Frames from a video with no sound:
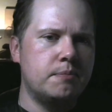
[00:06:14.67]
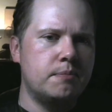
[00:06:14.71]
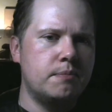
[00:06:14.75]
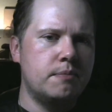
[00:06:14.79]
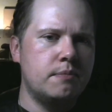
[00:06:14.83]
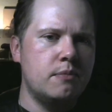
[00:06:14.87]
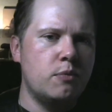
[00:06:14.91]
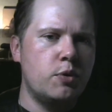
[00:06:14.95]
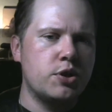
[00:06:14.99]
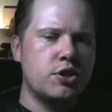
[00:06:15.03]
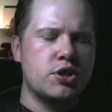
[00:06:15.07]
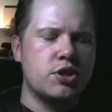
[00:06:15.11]

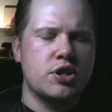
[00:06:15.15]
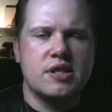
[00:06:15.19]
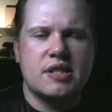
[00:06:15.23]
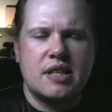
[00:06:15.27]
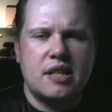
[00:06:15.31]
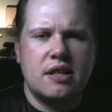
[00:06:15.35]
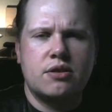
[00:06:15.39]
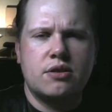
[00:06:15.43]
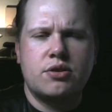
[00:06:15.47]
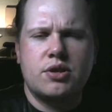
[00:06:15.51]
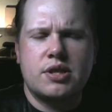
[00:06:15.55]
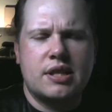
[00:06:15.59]
Which is
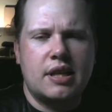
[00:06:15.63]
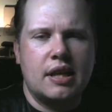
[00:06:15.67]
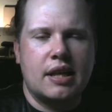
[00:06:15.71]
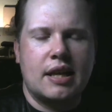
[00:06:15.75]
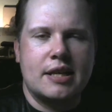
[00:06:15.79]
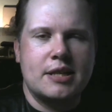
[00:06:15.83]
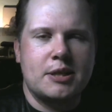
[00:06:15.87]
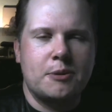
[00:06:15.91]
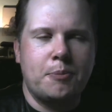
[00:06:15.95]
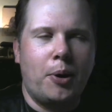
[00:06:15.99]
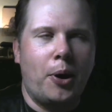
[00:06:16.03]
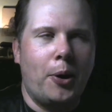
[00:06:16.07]
interesting, I
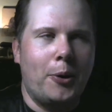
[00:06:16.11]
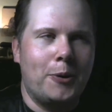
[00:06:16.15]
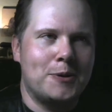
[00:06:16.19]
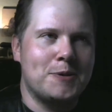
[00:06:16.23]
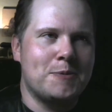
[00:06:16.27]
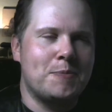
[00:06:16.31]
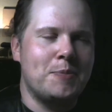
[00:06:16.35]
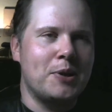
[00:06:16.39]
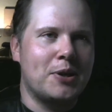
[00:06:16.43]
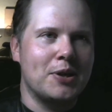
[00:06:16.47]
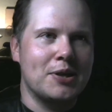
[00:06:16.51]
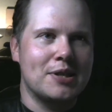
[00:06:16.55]
suppose,
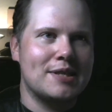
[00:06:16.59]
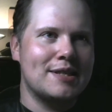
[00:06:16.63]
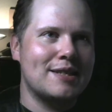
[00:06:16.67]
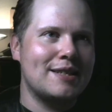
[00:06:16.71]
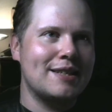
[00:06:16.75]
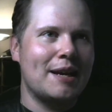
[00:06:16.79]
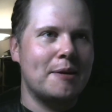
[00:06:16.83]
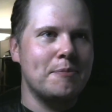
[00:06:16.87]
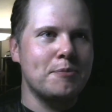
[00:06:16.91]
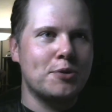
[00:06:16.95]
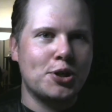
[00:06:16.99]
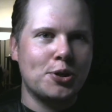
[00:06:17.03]
because
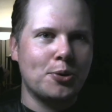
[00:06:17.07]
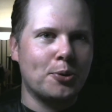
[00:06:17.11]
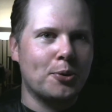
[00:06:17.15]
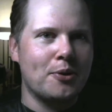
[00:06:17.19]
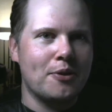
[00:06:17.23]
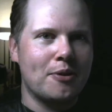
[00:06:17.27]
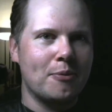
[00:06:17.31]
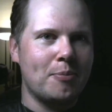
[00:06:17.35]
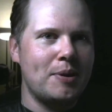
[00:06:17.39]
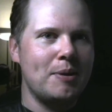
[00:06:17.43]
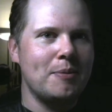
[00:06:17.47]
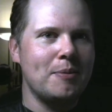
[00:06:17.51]
I'm sure
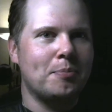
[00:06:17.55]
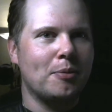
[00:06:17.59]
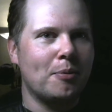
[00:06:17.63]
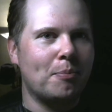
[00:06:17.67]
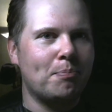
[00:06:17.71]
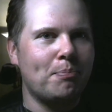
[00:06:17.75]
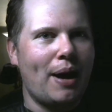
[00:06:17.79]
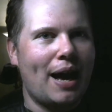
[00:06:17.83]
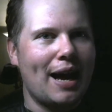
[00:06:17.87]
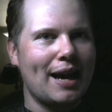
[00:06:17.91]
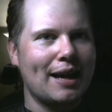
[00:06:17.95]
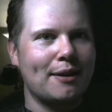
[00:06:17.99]
the people
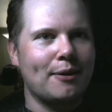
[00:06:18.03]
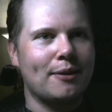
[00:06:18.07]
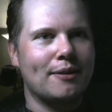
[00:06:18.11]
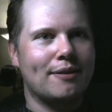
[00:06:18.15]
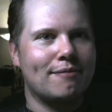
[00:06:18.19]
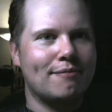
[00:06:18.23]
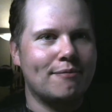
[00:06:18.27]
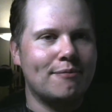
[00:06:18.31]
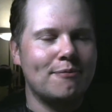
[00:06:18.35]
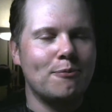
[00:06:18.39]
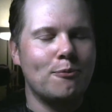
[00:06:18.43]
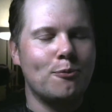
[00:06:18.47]
back,
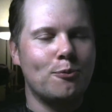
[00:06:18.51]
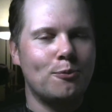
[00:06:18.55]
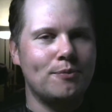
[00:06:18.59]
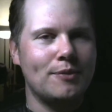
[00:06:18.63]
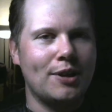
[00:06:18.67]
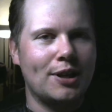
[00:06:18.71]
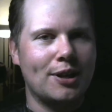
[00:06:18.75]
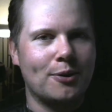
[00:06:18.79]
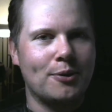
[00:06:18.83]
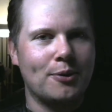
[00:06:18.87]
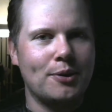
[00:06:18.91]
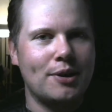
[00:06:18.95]

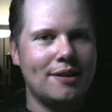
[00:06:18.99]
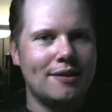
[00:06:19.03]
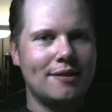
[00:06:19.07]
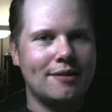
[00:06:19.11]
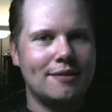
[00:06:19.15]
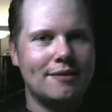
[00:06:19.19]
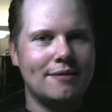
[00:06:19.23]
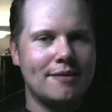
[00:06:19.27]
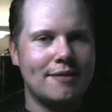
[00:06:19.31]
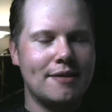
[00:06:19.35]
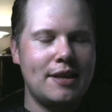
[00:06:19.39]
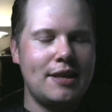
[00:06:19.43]
in
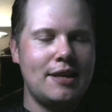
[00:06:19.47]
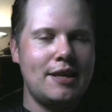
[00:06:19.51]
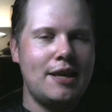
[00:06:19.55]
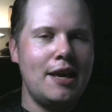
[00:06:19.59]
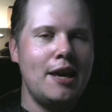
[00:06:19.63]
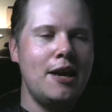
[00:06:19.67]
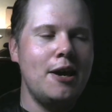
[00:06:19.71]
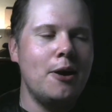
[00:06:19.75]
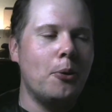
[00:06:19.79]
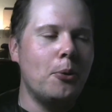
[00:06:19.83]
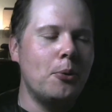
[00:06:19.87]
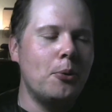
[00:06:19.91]
the
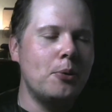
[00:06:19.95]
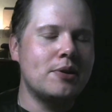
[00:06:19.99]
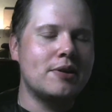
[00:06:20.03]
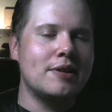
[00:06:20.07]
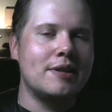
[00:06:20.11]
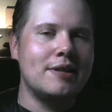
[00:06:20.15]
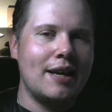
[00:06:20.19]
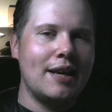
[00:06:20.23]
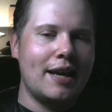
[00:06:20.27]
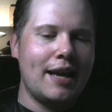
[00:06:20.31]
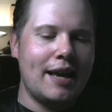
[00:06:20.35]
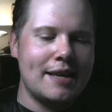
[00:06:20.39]
ye olden
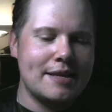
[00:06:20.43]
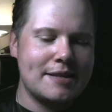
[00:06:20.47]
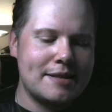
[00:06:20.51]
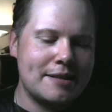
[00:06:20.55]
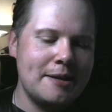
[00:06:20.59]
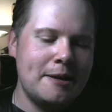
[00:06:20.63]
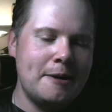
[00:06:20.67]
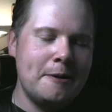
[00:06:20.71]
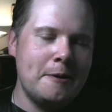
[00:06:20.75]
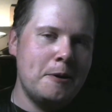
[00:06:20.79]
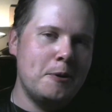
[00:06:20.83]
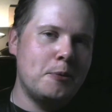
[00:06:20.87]
days
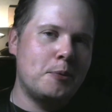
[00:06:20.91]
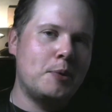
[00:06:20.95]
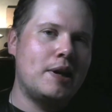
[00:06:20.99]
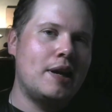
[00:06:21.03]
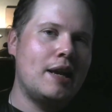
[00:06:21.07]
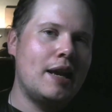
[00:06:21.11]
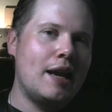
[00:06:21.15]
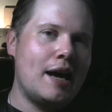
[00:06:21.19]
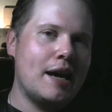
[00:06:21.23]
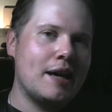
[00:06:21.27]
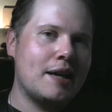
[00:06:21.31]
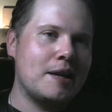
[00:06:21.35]
when
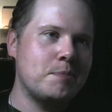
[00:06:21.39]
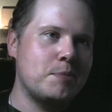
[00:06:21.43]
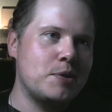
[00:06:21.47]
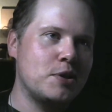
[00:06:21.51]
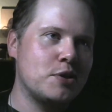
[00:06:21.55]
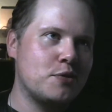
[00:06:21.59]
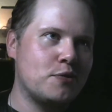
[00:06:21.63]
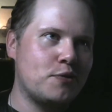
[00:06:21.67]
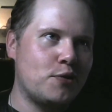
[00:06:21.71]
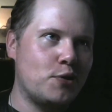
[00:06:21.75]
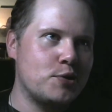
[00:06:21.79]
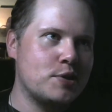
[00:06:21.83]
lager
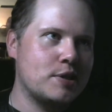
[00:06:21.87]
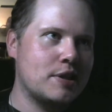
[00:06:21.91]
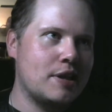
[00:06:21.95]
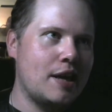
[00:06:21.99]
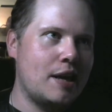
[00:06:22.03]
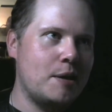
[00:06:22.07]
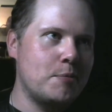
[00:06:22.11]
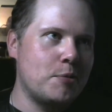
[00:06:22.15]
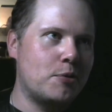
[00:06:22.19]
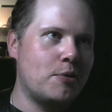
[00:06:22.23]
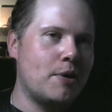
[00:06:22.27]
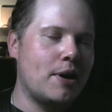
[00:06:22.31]
beers first
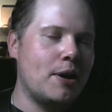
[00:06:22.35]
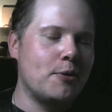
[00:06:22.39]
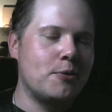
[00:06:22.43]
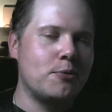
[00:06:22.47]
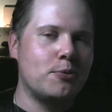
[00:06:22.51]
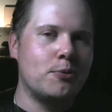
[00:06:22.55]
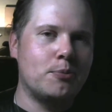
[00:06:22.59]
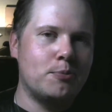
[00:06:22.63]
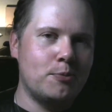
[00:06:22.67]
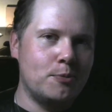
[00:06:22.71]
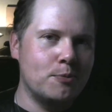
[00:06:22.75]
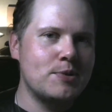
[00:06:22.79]
came
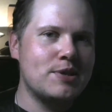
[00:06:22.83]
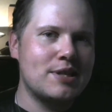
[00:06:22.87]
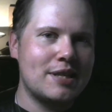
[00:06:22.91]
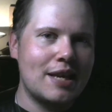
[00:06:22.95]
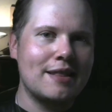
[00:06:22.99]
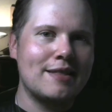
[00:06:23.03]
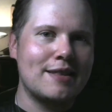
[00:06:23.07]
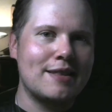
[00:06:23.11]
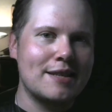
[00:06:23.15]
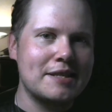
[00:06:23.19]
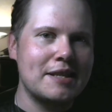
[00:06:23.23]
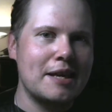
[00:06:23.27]
around
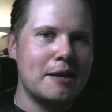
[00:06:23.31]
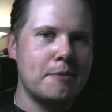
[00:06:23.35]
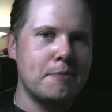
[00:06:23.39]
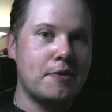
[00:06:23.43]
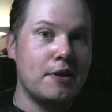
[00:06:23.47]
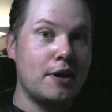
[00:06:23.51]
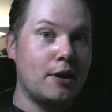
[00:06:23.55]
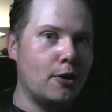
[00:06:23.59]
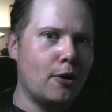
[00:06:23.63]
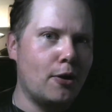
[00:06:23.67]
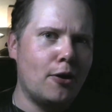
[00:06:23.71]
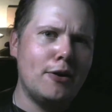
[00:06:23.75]
said the same
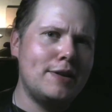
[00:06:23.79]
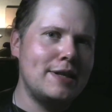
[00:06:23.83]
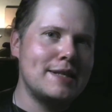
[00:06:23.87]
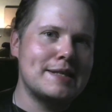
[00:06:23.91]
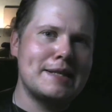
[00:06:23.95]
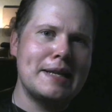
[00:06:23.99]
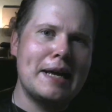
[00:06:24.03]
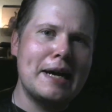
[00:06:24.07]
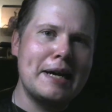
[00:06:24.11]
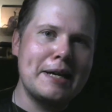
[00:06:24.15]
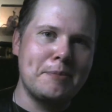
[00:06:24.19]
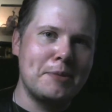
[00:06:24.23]
thing. Oh, these
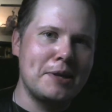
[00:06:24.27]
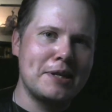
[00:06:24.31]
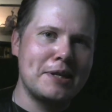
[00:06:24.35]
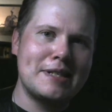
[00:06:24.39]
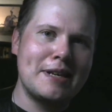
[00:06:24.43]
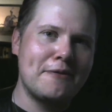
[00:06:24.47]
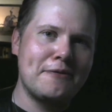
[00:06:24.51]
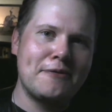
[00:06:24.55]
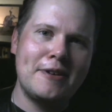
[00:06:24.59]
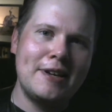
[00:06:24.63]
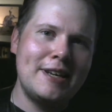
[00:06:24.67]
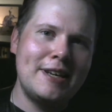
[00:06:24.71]
lager beers
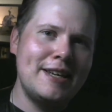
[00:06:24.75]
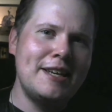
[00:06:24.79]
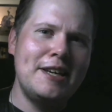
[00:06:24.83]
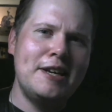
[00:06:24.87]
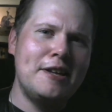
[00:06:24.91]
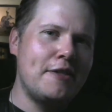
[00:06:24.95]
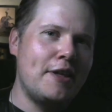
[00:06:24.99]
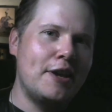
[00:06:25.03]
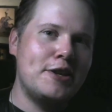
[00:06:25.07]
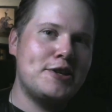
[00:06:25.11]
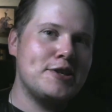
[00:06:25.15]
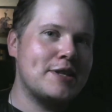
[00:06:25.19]

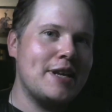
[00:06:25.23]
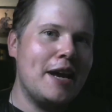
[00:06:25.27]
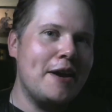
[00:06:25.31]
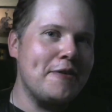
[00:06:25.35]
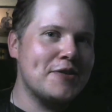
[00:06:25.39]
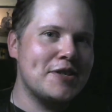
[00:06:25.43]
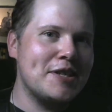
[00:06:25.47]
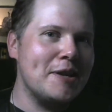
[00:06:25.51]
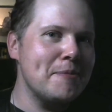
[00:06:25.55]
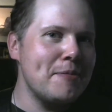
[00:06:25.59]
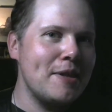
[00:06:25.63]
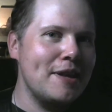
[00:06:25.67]
they just have
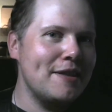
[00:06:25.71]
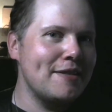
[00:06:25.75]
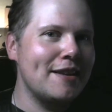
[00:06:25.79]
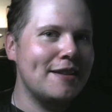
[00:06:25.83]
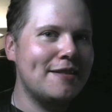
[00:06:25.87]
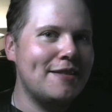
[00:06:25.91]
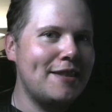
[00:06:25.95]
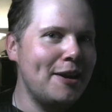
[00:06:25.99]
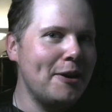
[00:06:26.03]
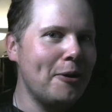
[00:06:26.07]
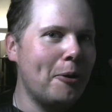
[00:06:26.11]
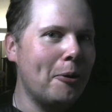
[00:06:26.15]
something that
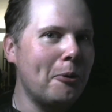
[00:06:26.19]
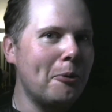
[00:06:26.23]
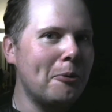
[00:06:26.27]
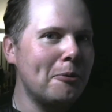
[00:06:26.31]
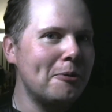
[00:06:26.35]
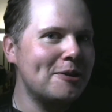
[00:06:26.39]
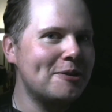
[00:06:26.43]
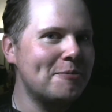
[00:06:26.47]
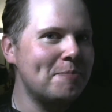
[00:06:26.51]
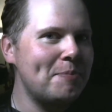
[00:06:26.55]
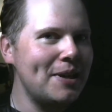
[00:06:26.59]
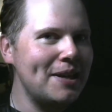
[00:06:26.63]
the
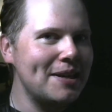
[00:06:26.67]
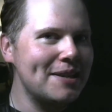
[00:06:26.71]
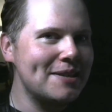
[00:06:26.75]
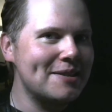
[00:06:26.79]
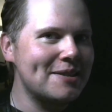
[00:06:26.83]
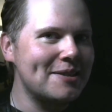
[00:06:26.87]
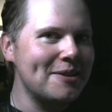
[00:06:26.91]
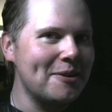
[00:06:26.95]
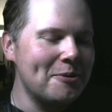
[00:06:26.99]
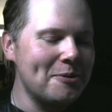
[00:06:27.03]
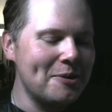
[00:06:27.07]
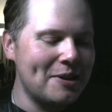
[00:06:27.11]
old beers
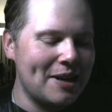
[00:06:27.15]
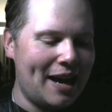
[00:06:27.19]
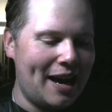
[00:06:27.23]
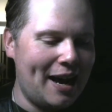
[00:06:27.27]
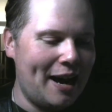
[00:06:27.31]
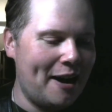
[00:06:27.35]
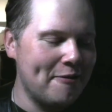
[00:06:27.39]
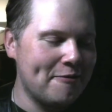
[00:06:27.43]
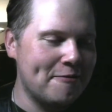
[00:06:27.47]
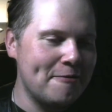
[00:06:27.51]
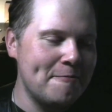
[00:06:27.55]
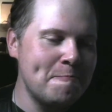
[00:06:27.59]
don't
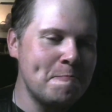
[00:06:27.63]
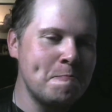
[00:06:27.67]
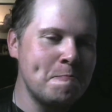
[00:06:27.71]
have.